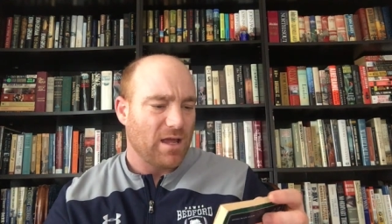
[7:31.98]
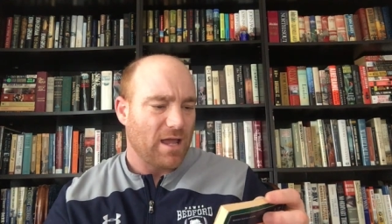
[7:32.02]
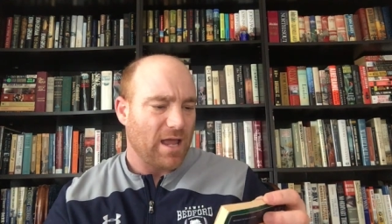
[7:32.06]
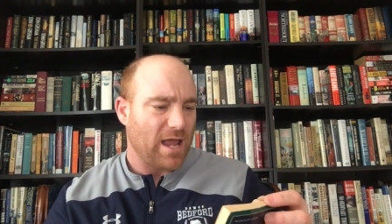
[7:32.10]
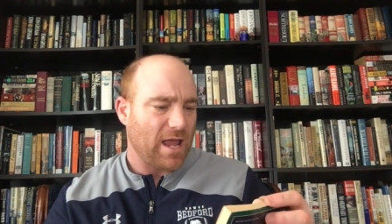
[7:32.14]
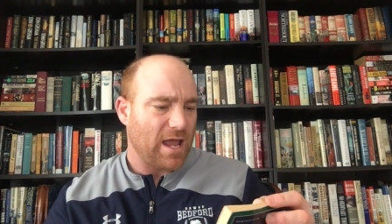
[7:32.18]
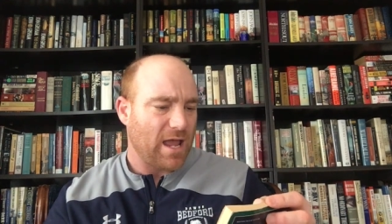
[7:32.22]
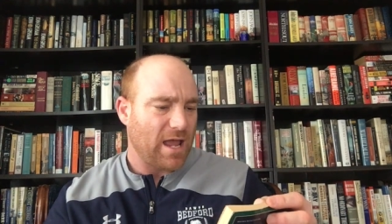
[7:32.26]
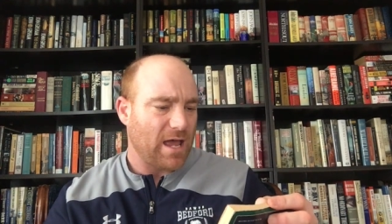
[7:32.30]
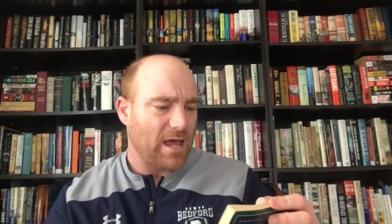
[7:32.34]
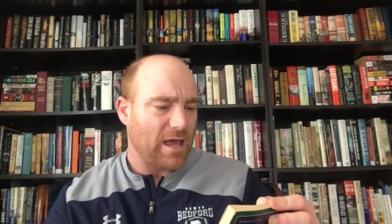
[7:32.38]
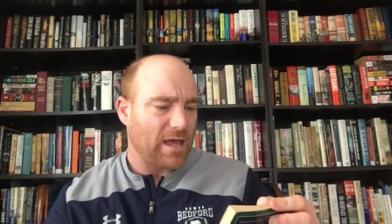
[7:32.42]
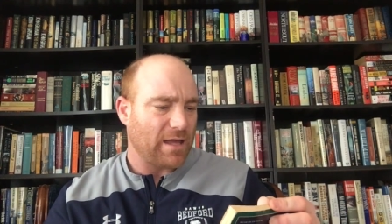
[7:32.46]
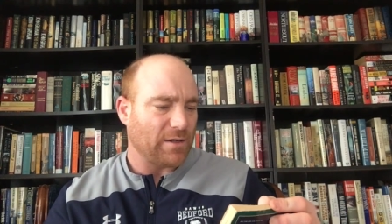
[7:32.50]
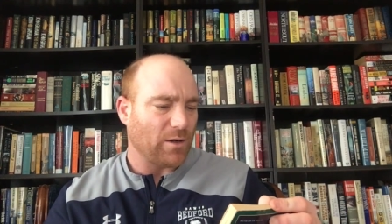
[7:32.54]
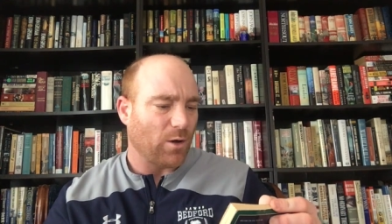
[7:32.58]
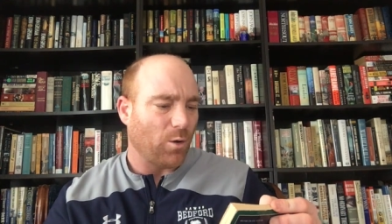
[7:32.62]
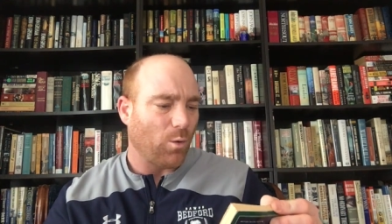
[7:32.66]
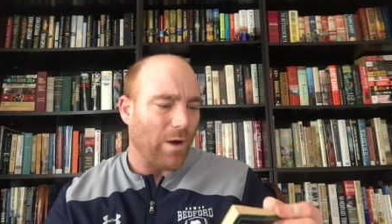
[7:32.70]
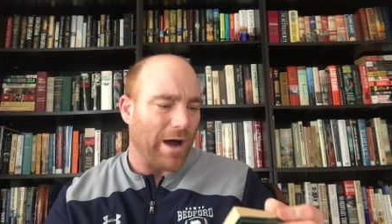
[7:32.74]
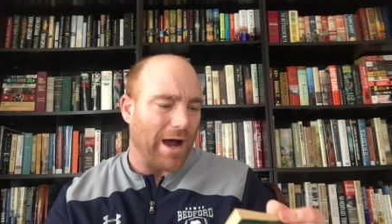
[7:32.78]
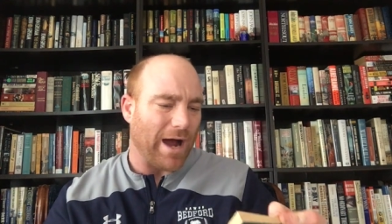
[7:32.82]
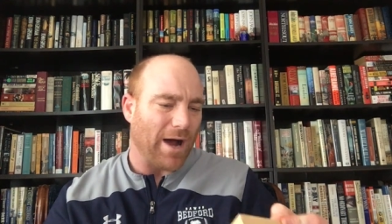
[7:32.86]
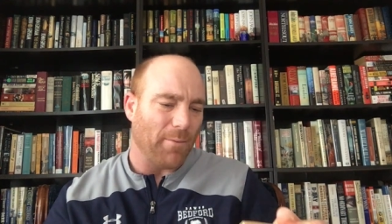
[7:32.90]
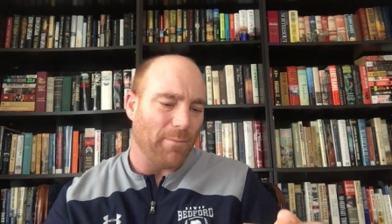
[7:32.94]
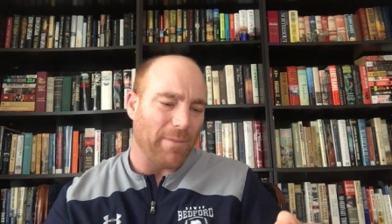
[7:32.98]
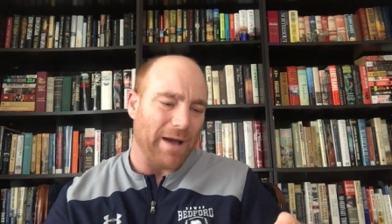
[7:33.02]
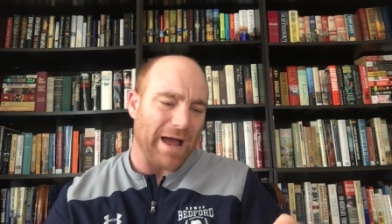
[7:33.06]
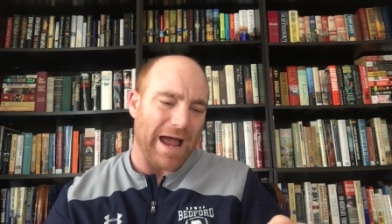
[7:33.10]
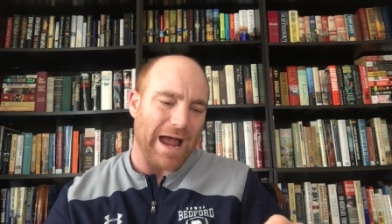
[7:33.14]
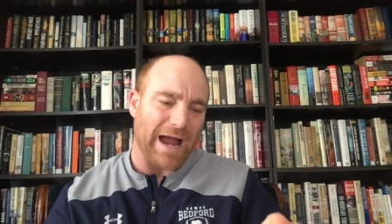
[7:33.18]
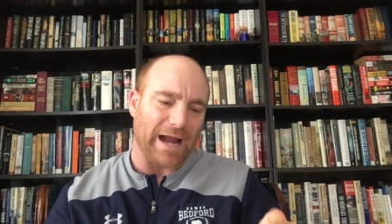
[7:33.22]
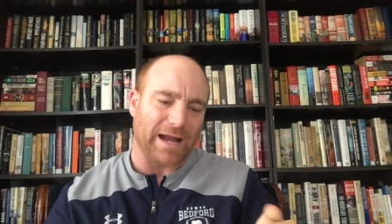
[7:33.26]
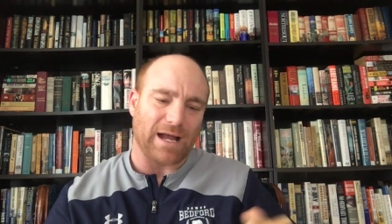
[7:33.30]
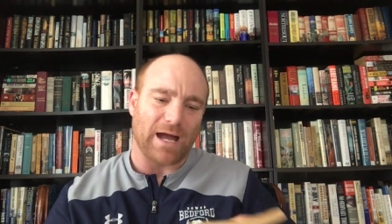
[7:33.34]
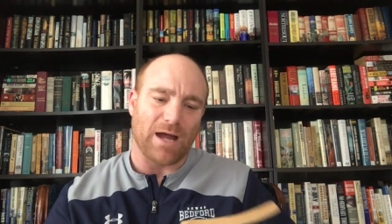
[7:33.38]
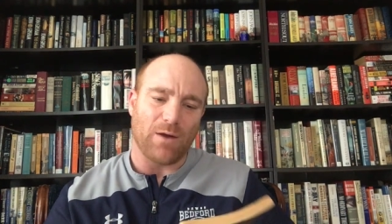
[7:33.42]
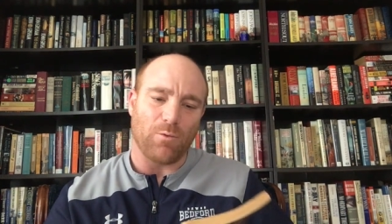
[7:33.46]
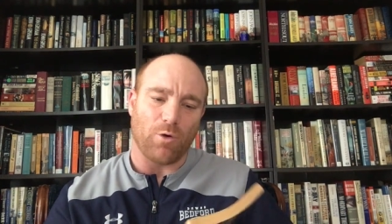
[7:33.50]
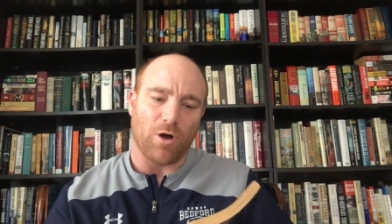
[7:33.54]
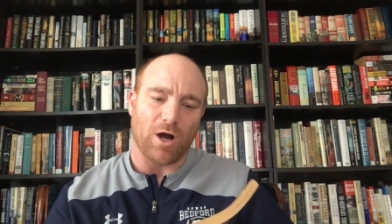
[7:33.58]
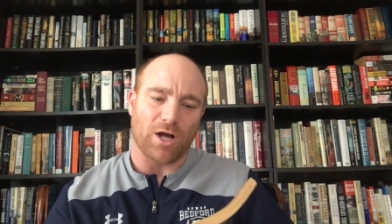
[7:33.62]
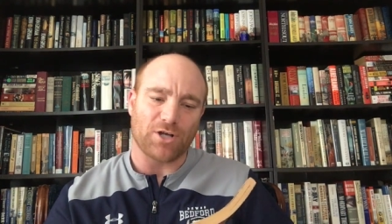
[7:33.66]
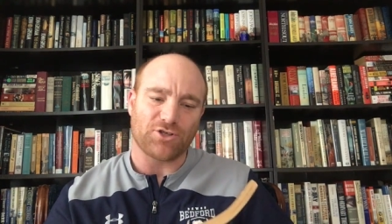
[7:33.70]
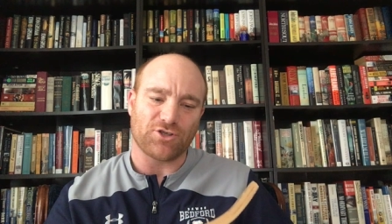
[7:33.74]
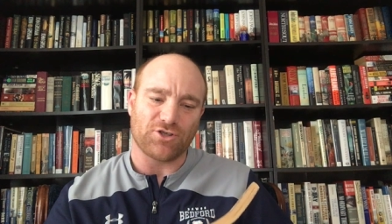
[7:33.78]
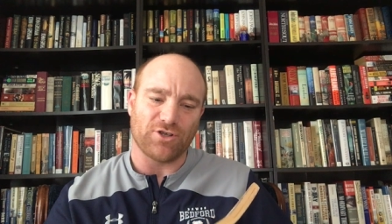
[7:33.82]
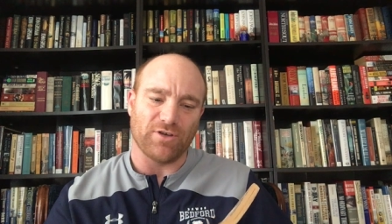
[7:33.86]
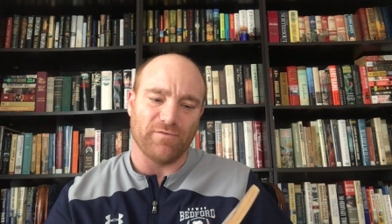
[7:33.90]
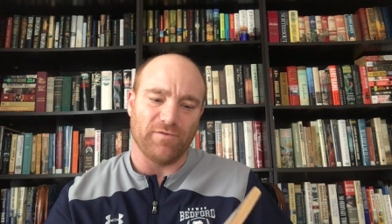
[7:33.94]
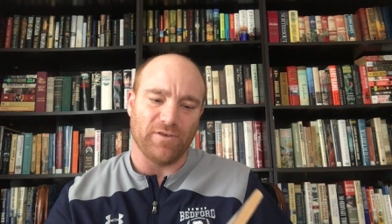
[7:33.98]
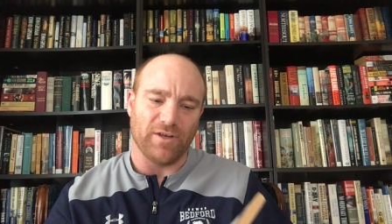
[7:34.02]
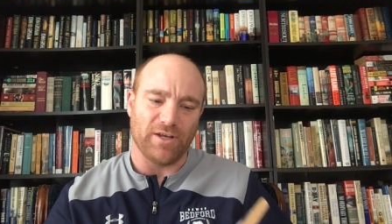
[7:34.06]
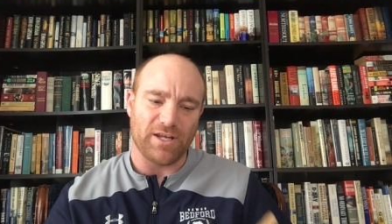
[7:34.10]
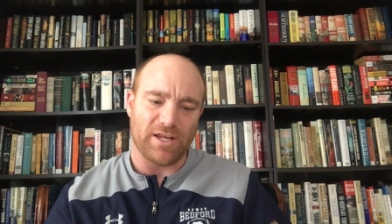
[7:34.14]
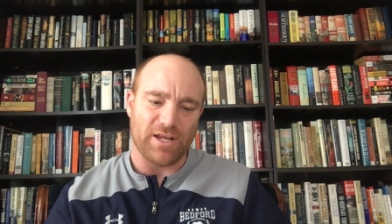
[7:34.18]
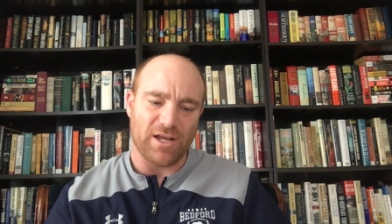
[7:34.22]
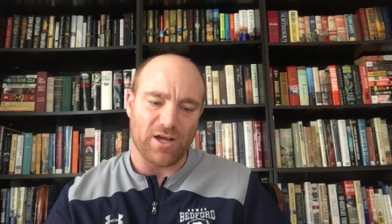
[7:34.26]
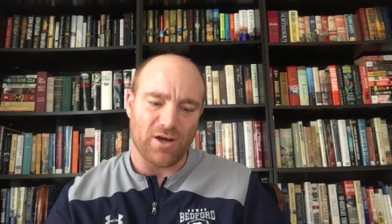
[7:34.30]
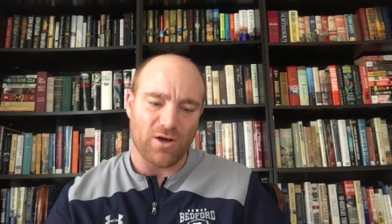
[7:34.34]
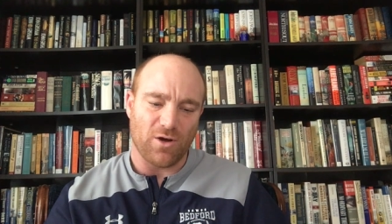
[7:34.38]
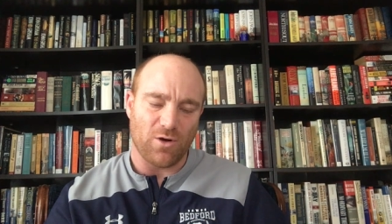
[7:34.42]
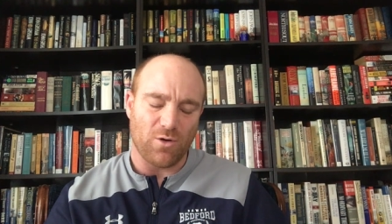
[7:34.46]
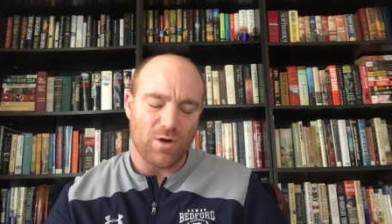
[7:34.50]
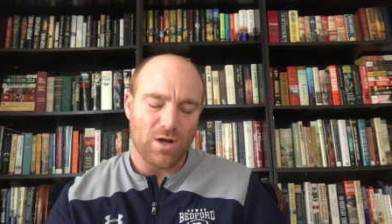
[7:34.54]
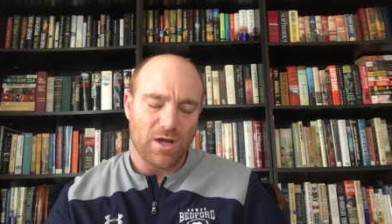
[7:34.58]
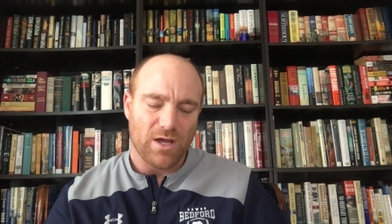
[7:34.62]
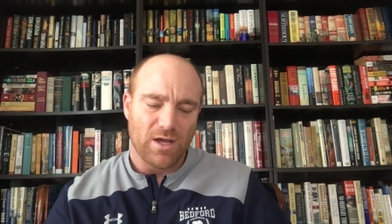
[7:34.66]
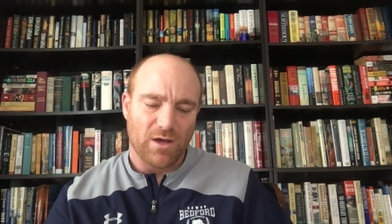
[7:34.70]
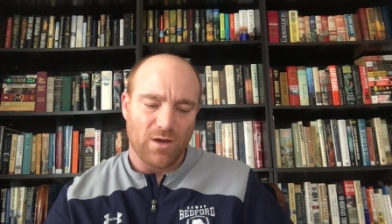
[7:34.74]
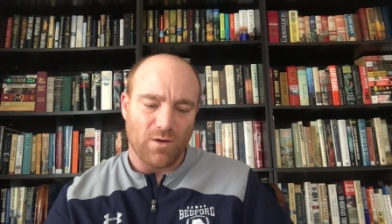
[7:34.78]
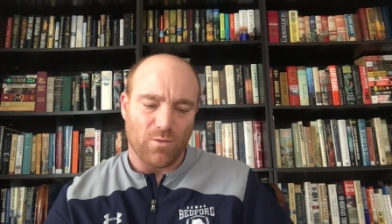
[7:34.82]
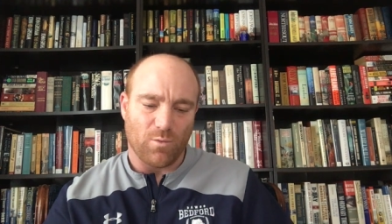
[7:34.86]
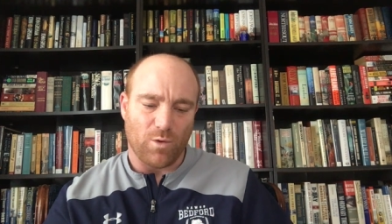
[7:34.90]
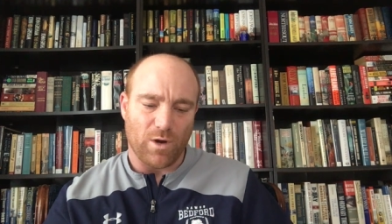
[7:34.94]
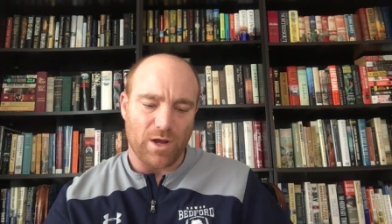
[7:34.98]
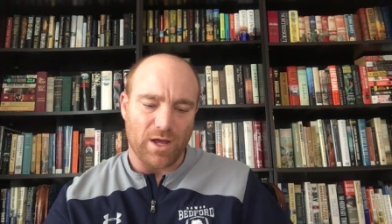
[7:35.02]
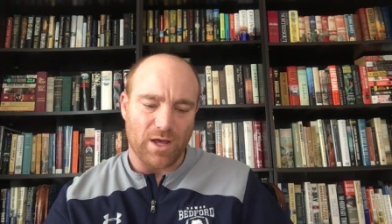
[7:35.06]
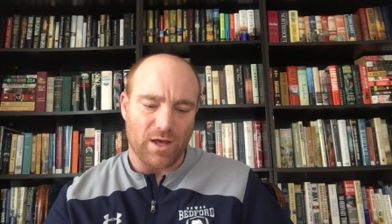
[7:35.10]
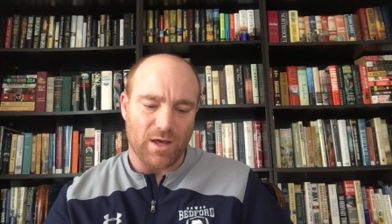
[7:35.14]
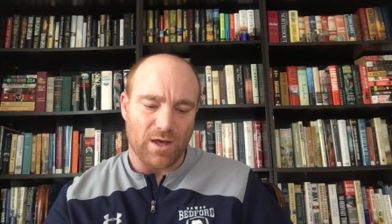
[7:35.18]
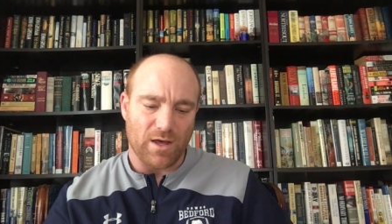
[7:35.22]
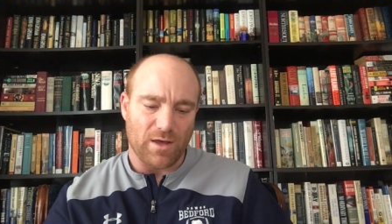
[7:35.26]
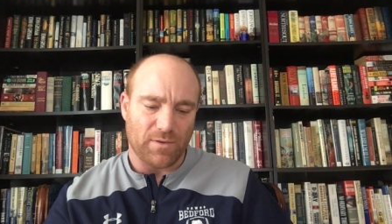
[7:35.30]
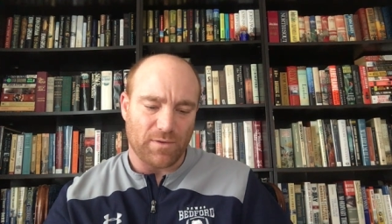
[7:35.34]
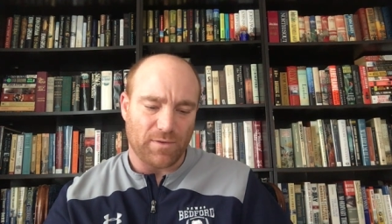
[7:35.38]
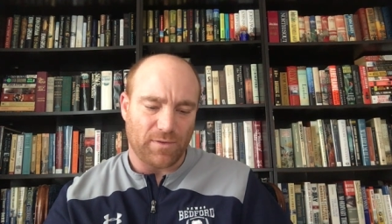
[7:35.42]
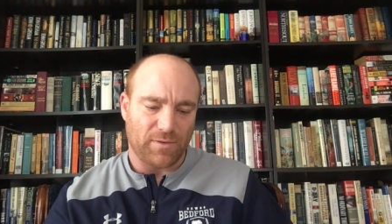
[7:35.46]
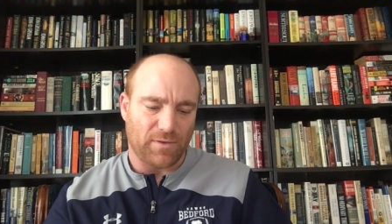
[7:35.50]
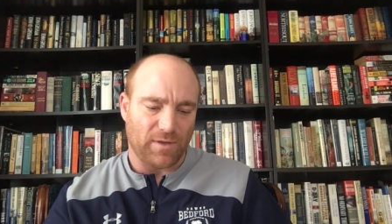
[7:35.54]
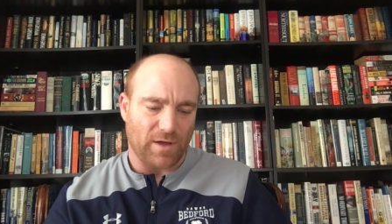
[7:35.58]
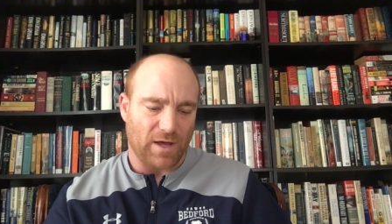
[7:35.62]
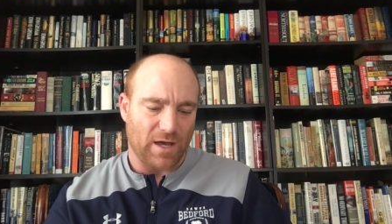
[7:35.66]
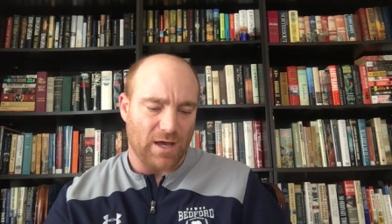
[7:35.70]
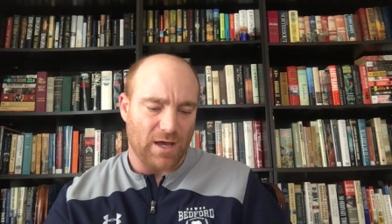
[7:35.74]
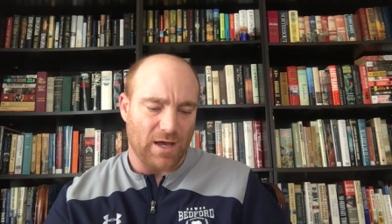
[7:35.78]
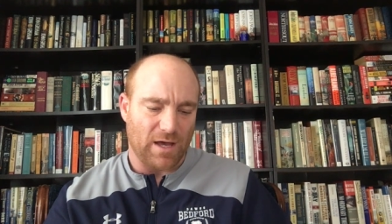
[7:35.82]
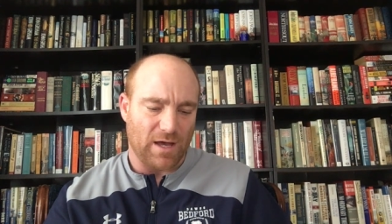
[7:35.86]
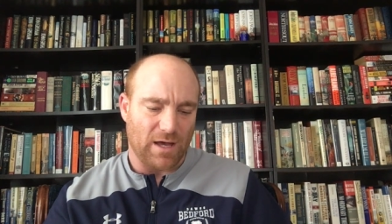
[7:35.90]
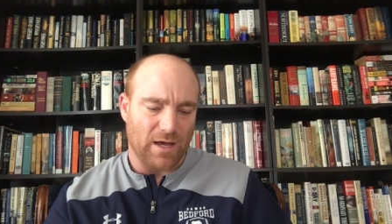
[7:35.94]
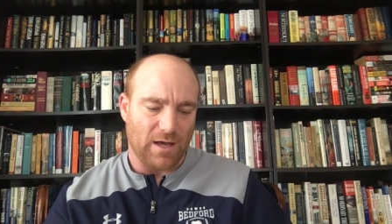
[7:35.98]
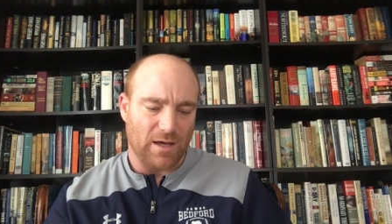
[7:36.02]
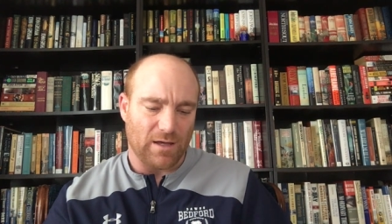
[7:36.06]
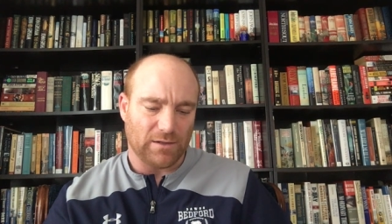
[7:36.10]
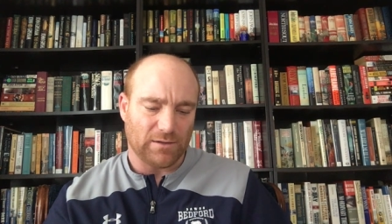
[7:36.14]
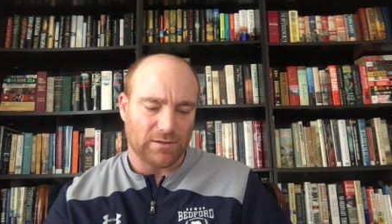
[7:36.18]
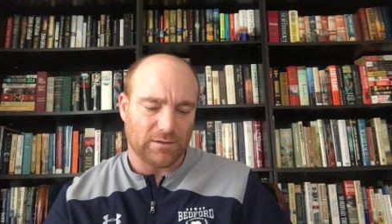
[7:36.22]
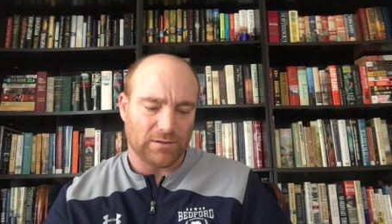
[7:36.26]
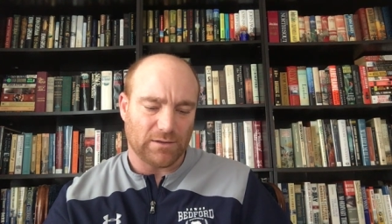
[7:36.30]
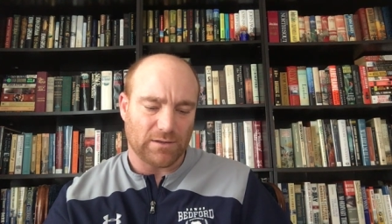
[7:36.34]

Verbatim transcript: and a while back, I watched a video with uh,